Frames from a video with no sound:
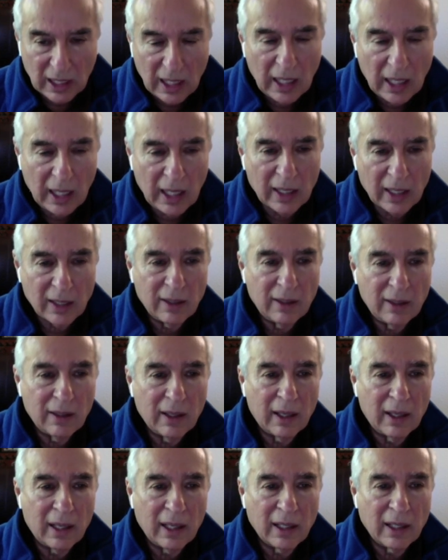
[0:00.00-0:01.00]
And
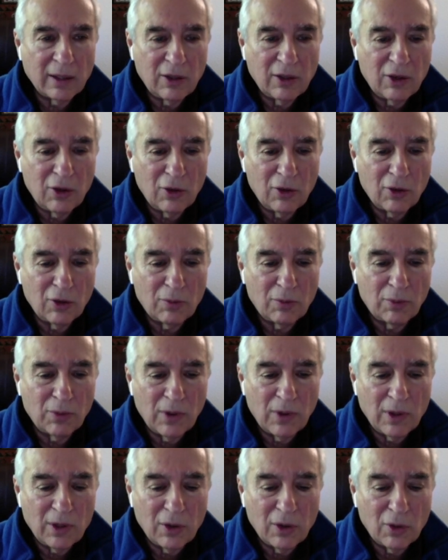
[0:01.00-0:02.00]
you
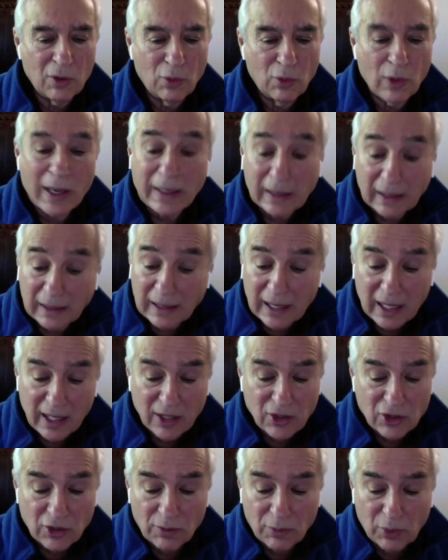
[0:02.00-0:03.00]

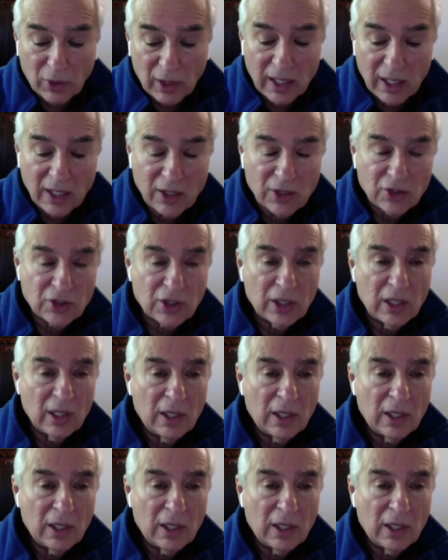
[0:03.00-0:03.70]
recognize and praise